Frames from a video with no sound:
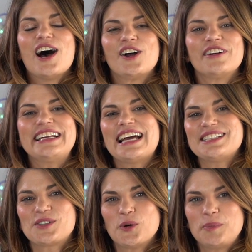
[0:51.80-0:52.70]
All right, Eye
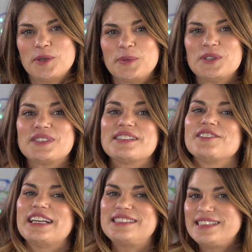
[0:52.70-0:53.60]
School pupils,
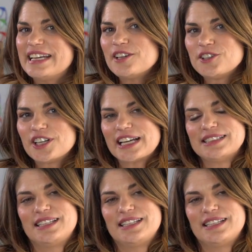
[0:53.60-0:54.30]
let's take a look at